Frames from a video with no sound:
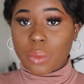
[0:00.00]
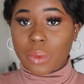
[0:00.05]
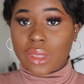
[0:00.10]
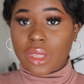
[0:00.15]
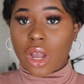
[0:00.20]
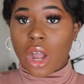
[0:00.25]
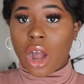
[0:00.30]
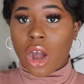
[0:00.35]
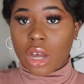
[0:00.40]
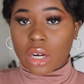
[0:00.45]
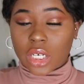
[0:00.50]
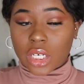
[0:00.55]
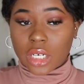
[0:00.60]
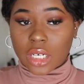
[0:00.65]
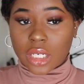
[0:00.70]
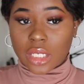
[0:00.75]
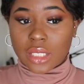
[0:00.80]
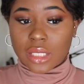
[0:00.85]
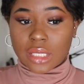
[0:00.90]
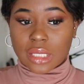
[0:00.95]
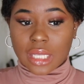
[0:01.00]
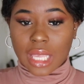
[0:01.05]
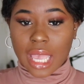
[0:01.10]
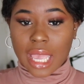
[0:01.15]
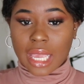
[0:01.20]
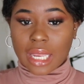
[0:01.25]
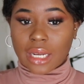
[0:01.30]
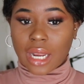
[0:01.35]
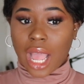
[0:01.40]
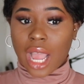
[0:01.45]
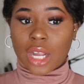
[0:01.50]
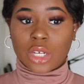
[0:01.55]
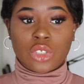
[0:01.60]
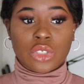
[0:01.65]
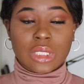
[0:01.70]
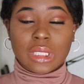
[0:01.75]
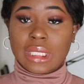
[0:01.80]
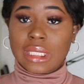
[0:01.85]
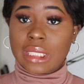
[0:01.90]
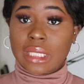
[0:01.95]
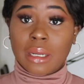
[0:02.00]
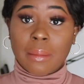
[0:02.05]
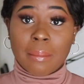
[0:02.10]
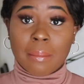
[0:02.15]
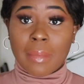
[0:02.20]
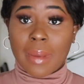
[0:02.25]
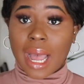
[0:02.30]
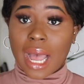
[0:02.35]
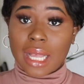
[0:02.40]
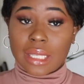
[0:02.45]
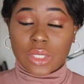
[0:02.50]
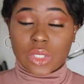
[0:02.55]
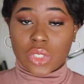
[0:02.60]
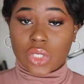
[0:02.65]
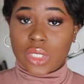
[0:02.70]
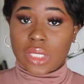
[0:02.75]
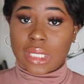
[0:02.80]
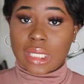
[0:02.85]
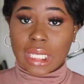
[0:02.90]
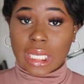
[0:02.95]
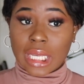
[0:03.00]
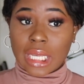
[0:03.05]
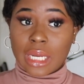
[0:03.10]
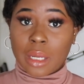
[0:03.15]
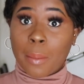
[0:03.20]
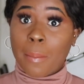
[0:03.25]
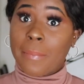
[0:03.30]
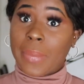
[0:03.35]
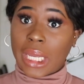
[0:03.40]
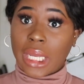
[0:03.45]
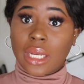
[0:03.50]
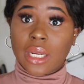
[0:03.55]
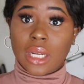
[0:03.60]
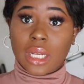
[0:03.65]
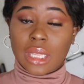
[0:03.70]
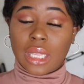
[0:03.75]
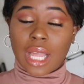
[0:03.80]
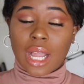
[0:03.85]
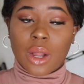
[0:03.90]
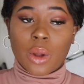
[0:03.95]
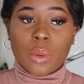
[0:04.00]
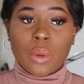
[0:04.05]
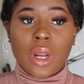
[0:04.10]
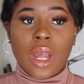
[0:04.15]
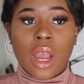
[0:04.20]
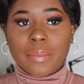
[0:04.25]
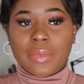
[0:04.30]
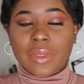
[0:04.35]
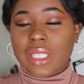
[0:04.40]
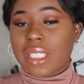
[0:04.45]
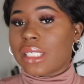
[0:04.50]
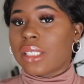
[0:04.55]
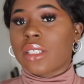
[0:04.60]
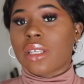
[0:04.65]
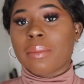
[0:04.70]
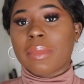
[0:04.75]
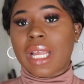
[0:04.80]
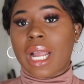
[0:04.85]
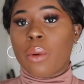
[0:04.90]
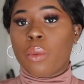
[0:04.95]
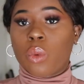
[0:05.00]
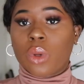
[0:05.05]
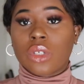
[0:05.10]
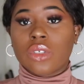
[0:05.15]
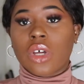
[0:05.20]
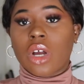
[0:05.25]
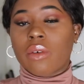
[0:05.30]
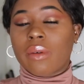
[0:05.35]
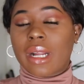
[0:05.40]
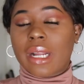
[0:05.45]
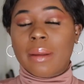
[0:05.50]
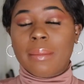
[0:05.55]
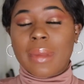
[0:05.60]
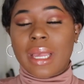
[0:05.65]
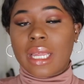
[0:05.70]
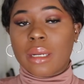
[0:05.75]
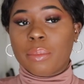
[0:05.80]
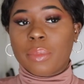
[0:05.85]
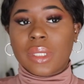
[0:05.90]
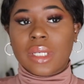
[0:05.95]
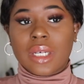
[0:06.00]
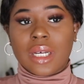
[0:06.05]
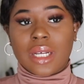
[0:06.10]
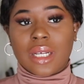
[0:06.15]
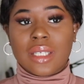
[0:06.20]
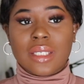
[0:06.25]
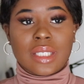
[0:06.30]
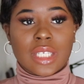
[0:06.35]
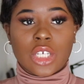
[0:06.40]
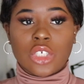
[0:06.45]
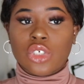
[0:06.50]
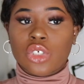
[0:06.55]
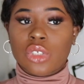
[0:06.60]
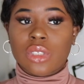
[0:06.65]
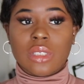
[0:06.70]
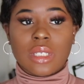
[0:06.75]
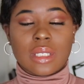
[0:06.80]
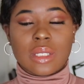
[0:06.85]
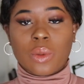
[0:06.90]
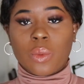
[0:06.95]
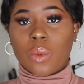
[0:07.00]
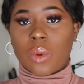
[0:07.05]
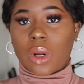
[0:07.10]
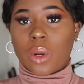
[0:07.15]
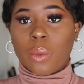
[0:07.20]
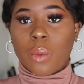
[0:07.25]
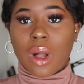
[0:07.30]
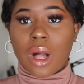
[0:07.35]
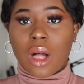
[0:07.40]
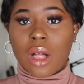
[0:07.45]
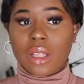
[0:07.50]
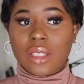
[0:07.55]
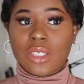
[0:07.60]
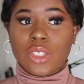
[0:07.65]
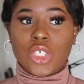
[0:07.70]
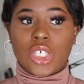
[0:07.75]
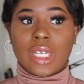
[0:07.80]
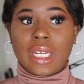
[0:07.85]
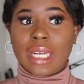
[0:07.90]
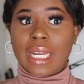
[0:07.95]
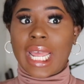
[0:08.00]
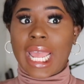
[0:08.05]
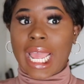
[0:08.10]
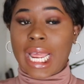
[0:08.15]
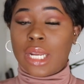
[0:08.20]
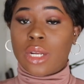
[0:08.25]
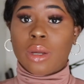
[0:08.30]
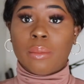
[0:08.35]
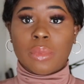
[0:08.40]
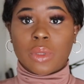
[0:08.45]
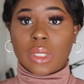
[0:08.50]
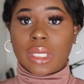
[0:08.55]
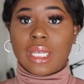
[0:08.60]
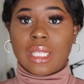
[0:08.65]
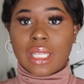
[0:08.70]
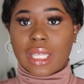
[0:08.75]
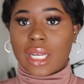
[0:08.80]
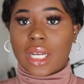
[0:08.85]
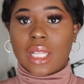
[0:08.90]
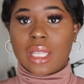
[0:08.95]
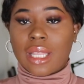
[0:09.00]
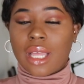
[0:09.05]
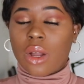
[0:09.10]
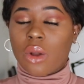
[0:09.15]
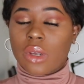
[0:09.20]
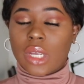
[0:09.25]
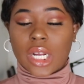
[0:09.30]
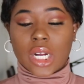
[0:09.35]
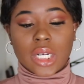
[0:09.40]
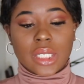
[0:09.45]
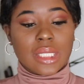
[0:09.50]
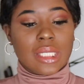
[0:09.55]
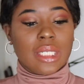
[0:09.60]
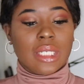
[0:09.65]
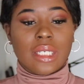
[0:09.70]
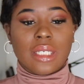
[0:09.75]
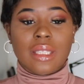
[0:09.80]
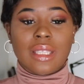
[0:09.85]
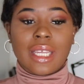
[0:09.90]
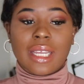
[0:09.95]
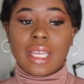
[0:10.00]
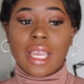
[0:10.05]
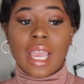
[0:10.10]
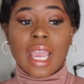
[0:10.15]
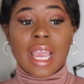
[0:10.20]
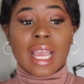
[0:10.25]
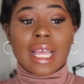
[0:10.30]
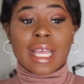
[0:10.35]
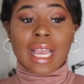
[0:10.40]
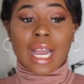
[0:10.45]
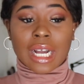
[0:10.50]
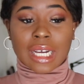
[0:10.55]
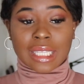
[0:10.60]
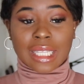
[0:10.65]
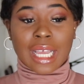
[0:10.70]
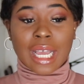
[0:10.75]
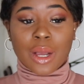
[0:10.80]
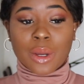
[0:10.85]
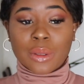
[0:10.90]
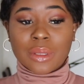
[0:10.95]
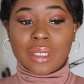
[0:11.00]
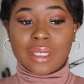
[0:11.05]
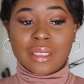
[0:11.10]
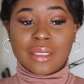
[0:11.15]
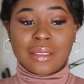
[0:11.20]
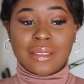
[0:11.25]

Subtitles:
with honors, and actually did a master's in being a clown, this is something I will not recommend because it just doesn't work well. You're gonna end up looking like a clown, guaranteed. Like, a clown